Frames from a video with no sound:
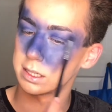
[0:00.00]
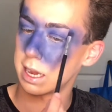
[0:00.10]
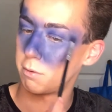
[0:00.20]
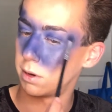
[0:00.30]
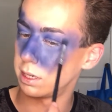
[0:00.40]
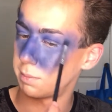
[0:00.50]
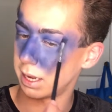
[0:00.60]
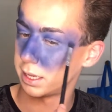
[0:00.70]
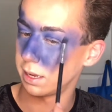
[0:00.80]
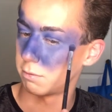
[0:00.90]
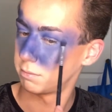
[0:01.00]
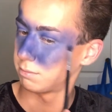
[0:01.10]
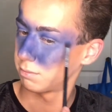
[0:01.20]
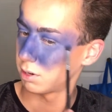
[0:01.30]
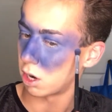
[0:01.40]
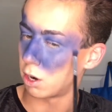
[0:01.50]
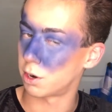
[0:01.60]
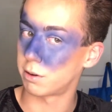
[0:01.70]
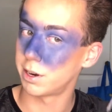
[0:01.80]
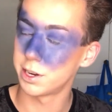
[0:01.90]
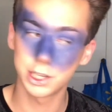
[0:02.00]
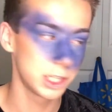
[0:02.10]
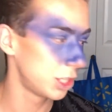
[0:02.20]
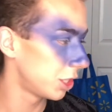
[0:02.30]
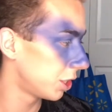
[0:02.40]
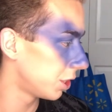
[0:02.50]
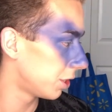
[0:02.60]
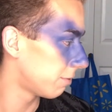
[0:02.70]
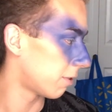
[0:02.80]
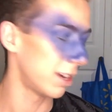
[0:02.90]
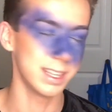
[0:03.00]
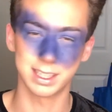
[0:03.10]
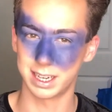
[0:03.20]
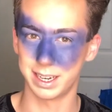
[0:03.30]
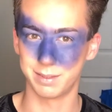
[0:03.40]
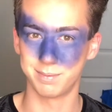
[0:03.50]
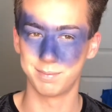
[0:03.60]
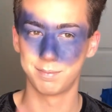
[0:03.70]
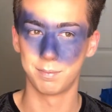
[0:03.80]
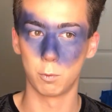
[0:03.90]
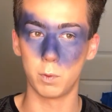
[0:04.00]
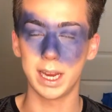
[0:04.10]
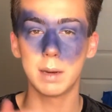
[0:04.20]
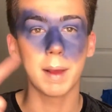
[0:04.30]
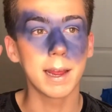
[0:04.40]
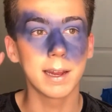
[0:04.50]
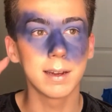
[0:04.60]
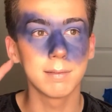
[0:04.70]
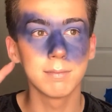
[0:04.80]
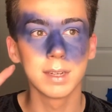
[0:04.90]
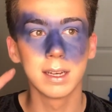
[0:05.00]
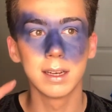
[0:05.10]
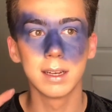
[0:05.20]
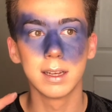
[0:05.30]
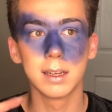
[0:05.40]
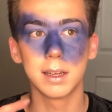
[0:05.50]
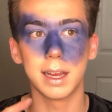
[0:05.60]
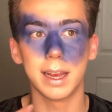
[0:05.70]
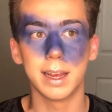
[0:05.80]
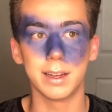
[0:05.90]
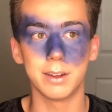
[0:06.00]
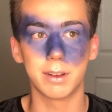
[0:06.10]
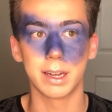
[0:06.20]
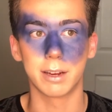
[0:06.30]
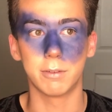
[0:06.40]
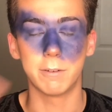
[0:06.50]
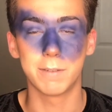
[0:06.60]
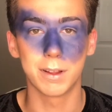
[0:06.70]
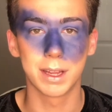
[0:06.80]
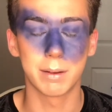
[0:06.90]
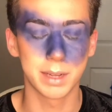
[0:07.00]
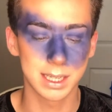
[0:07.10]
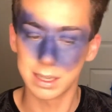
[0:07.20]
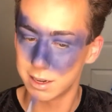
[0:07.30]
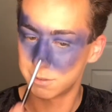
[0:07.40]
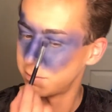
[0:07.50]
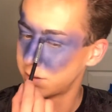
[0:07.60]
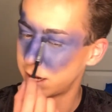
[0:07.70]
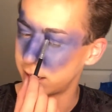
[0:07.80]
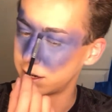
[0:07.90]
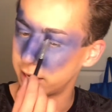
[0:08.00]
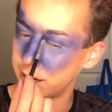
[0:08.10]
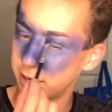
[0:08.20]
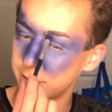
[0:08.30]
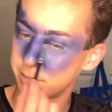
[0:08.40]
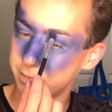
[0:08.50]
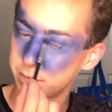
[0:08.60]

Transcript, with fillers: then this guy wanted to buy like a cartridge for his like weed pen. And you can like refill them and stuff. And like